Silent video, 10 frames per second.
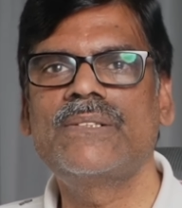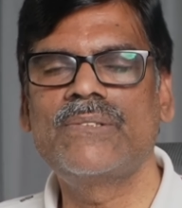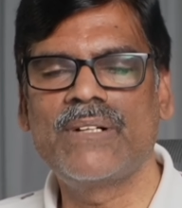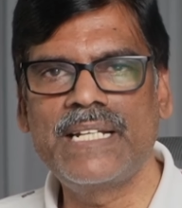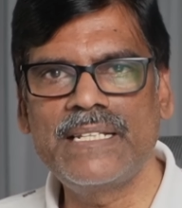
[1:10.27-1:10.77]
to
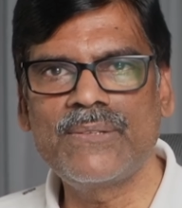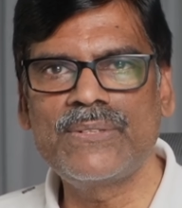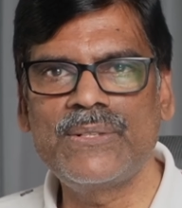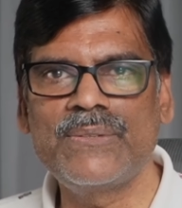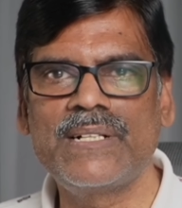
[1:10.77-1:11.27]

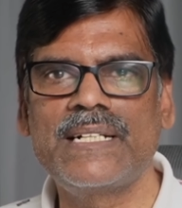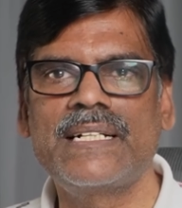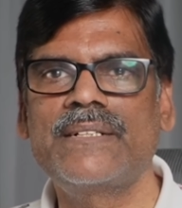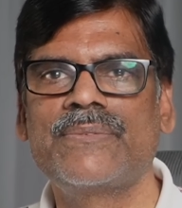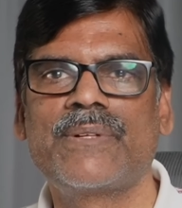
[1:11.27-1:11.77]
20,200,